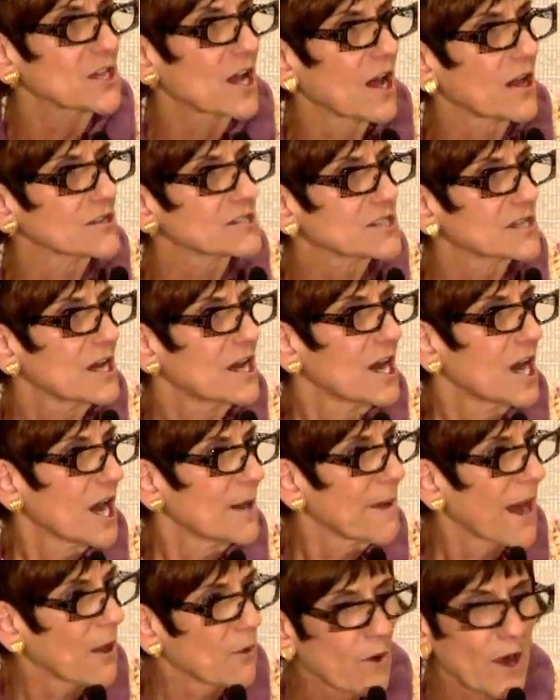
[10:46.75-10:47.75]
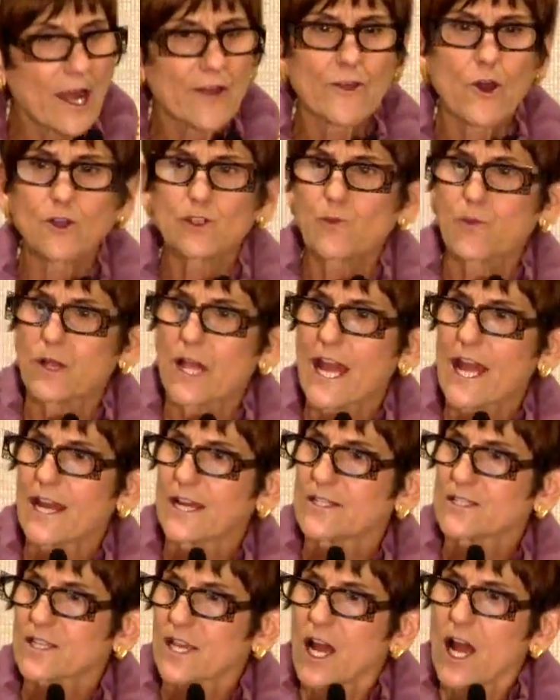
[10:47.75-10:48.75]
results about where those
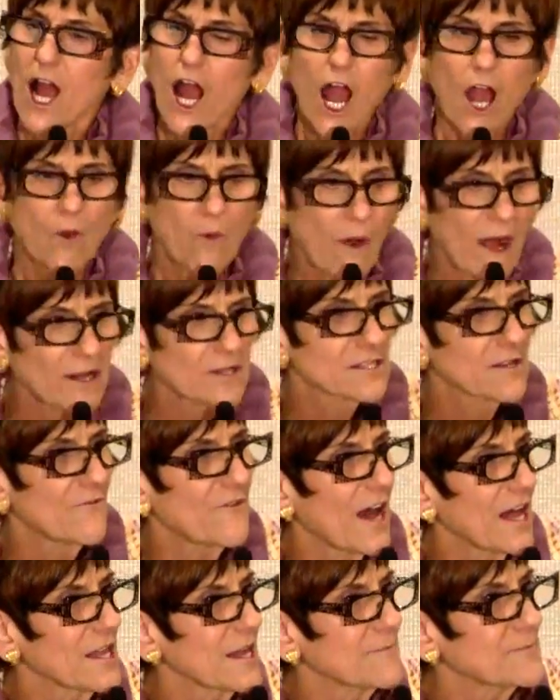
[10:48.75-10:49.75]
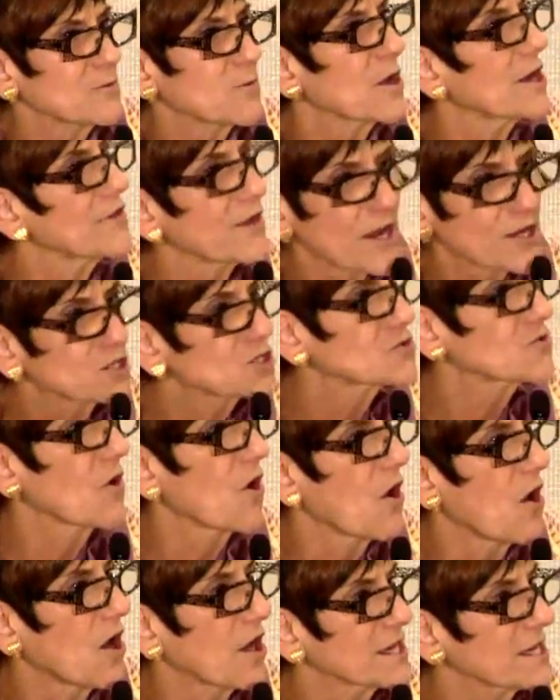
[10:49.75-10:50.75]
plans are well developed, where they're
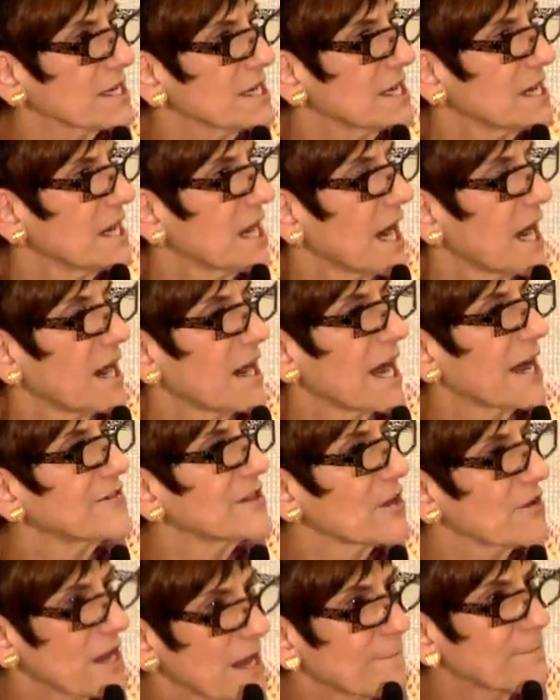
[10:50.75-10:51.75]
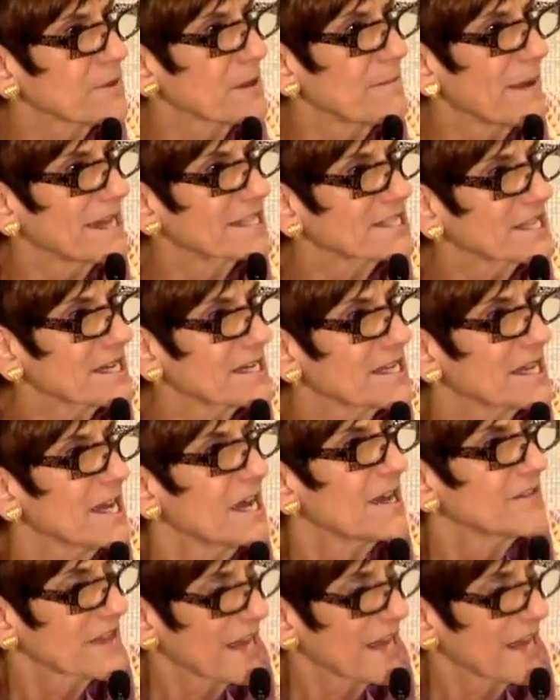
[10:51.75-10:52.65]
strong, uh, and they're implemented.